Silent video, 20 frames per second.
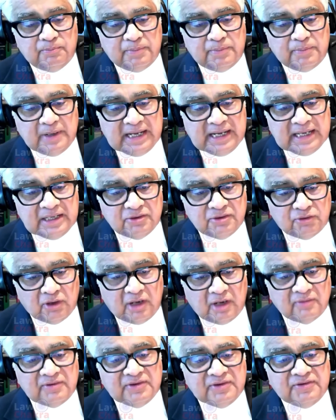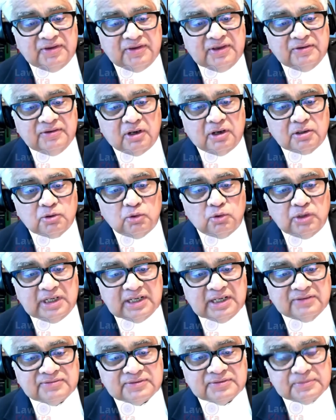Pending insolvency is not good
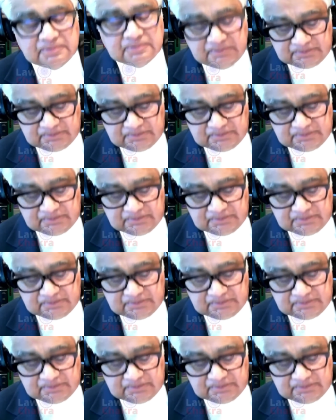enough.